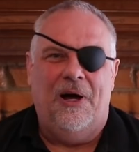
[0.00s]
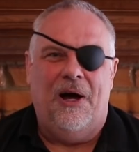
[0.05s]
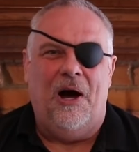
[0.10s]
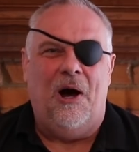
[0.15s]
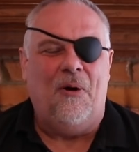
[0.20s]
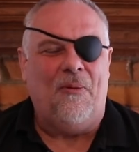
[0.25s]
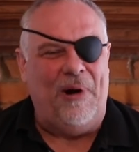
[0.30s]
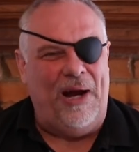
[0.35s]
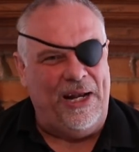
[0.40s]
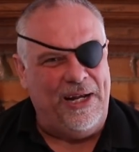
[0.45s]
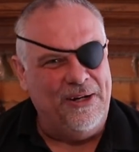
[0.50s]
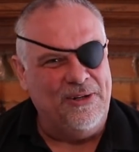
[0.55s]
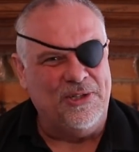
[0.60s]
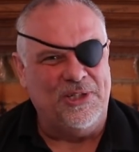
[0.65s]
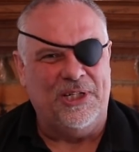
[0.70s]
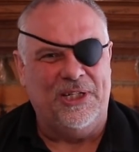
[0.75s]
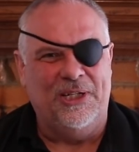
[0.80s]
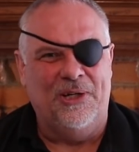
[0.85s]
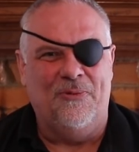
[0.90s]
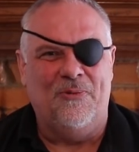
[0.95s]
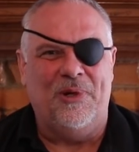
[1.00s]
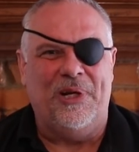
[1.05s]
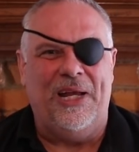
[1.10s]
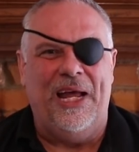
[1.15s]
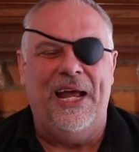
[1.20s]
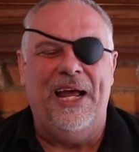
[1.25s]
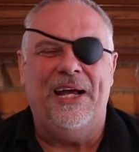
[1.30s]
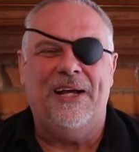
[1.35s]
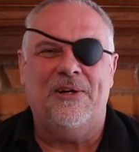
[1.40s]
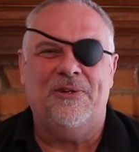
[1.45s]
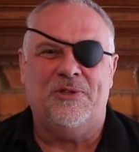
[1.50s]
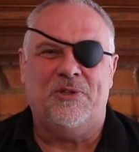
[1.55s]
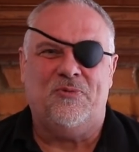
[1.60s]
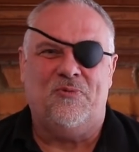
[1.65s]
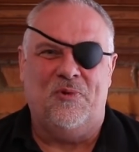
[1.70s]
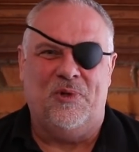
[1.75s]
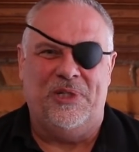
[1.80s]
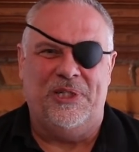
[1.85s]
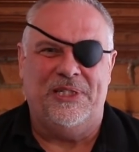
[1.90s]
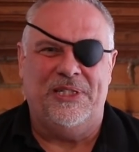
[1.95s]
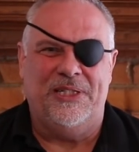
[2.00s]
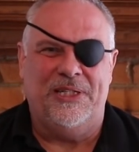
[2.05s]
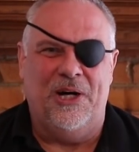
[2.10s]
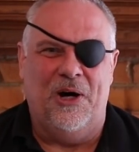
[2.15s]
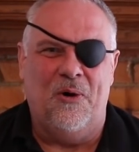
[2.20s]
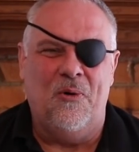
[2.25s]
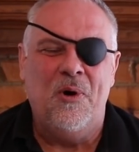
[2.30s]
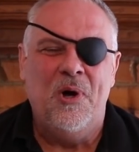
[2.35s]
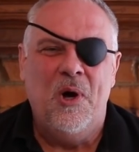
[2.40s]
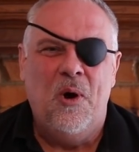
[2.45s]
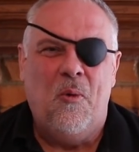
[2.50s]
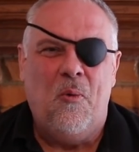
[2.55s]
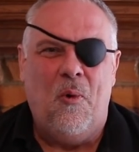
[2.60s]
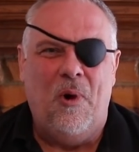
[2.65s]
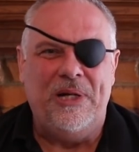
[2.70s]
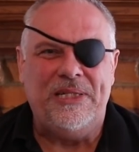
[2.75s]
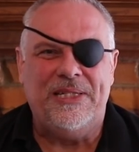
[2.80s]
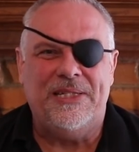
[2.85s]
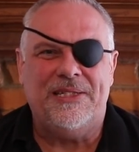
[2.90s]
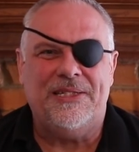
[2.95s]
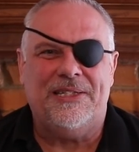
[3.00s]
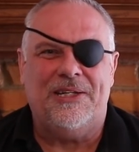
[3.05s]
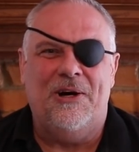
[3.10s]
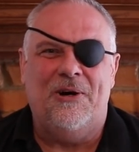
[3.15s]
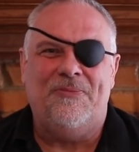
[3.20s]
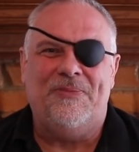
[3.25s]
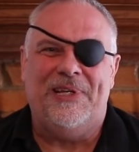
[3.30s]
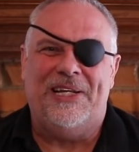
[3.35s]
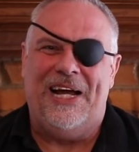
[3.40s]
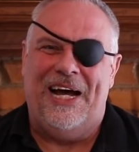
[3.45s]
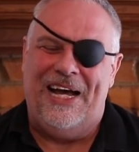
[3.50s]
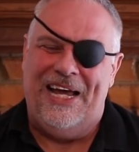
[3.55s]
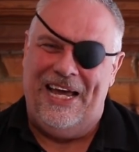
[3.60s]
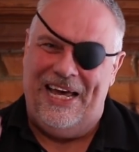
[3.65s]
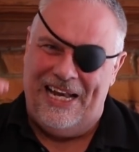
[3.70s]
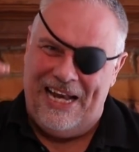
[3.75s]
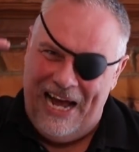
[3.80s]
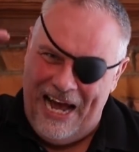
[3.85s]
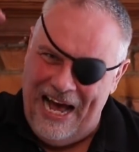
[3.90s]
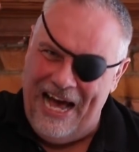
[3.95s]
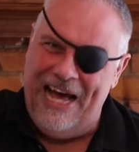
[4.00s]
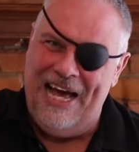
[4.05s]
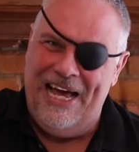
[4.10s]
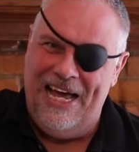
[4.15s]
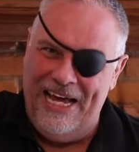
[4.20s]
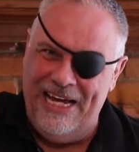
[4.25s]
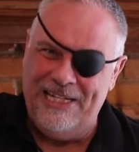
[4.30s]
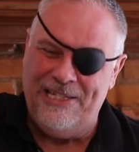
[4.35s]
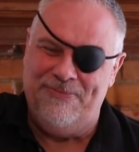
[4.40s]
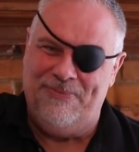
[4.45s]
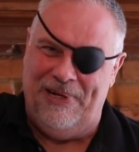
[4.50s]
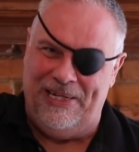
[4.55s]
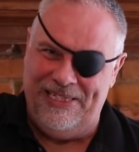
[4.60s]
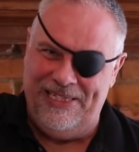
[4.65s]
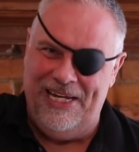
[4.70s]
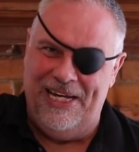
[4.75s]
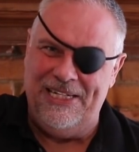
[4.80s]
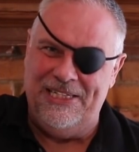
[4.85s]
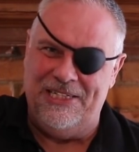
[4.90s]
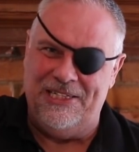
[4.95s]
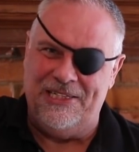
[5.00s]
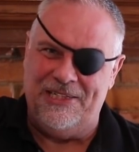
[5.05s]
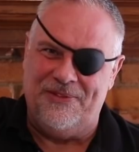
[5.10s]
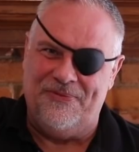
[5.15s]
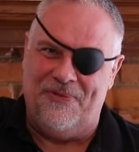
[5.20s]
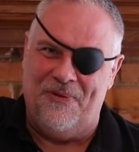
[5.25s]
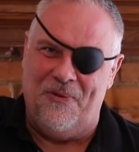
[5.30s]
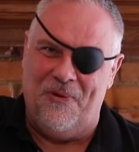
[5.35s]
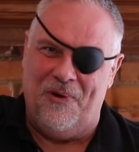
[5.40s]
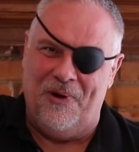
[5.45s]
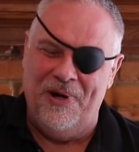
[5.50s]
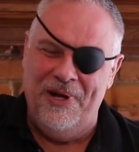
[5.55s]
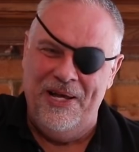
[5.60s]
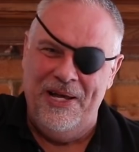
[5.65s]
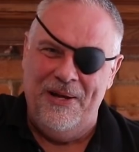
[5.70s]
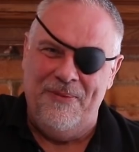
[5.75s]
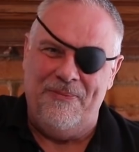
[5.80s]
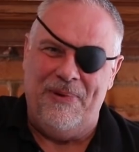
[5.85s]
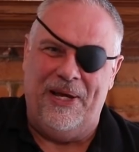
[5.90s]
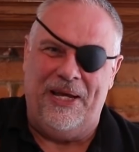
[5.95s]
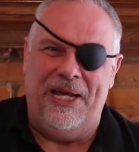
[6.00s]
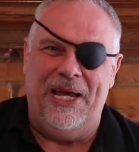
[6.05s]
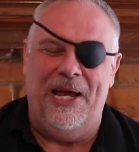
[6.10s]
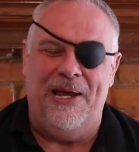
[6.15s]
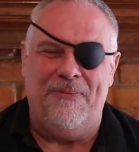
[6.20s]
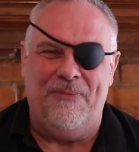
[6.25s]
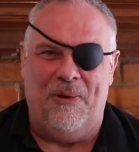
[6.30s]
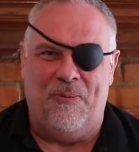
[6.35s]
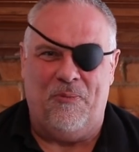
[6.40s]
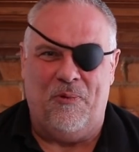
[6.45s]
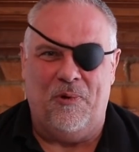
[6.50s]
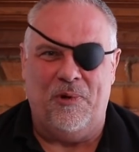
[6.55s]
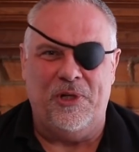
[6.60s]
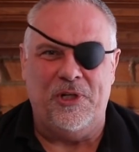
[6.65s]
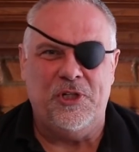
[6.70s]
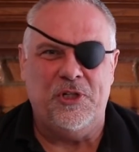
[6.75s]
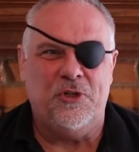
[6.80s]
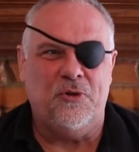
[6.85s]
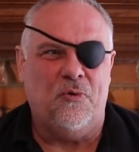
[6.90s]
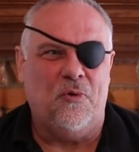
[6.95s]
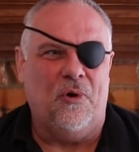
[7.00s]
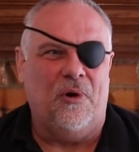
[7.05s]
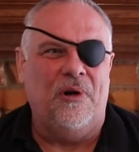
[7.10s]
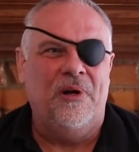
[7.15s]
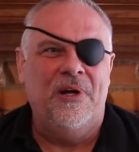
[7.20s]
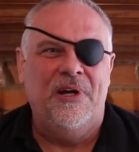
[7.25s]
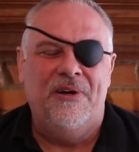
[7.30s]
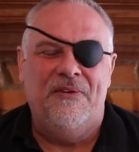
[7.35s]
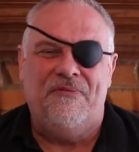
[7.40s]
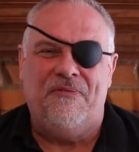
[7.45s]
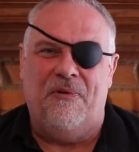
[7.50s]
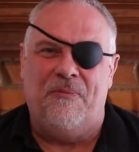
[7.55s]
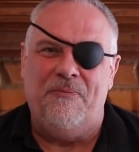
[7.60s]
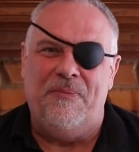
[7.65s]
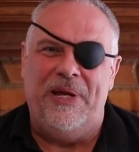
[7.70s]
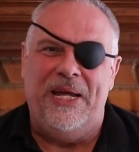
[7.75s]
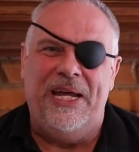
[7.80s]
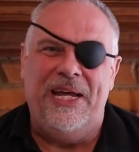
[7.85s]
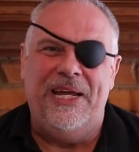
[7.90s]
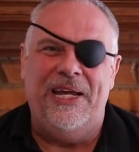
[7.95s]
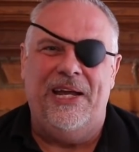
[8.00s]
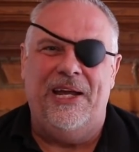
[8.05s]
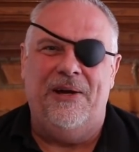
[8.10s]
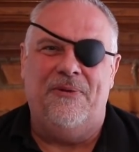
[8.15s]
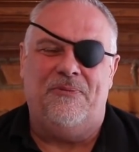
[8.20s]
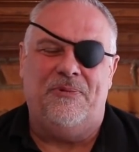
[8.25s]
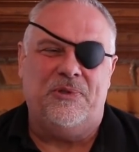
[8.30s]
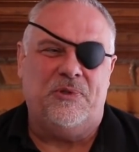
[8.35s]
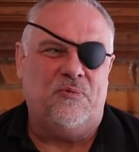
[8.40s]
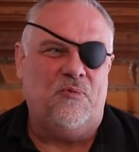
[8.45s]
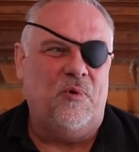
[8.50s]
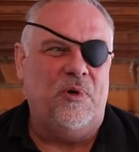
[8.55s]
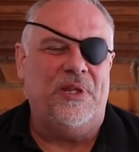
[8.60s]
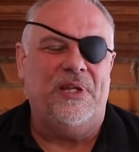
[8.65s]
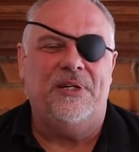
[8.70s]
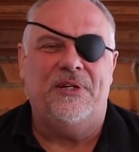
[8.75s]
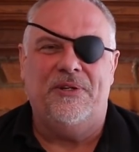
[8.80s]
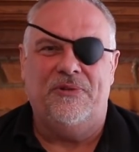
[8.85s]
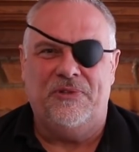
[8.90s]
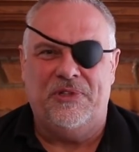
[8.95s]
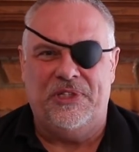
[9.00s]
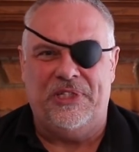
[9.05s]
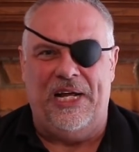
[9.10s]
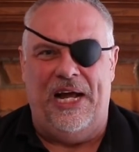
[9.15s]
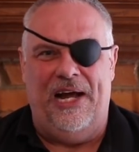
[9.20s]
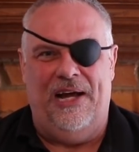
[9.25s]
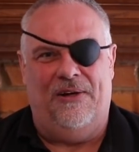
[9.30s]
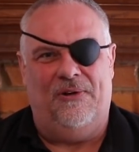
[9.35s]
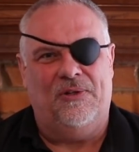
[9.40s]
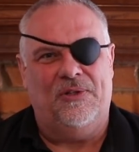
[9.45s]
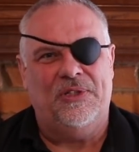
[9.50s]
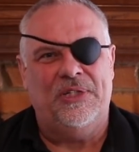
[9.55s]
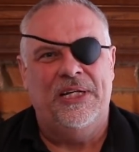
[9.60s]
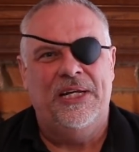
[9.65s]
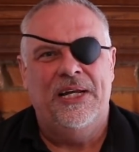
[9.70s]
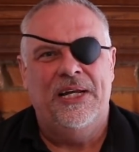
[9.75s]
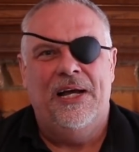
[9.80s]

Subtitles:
All right, here's a good one. Ankos wanted to know, what's a scope that I had high expectations for, but came up pretty short? For me, it was one of the new Steiners.